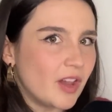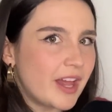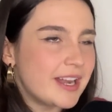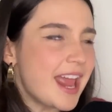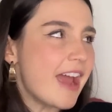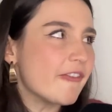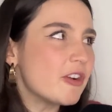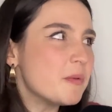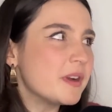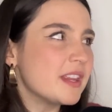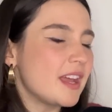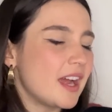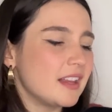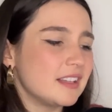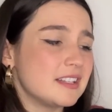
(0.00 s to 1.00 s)
And everyone on
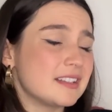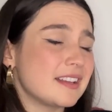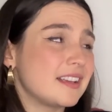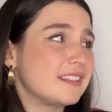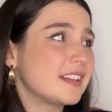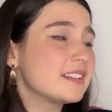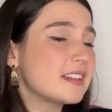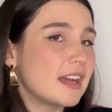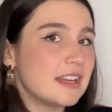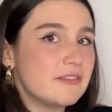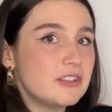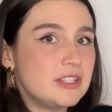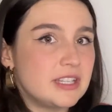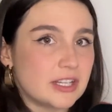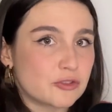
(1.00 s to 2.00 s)
the island is like, that's kind of
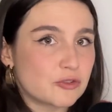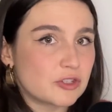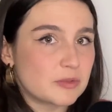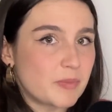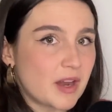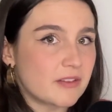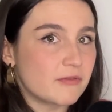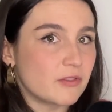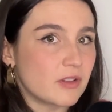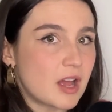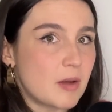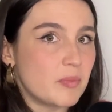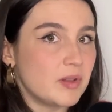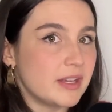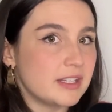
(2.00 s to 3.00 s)
a disrespectful
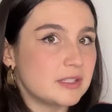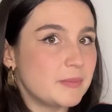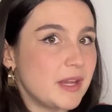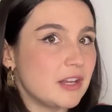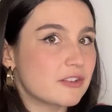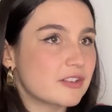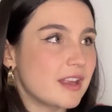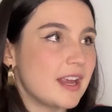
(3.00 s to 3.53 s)
coupling speech.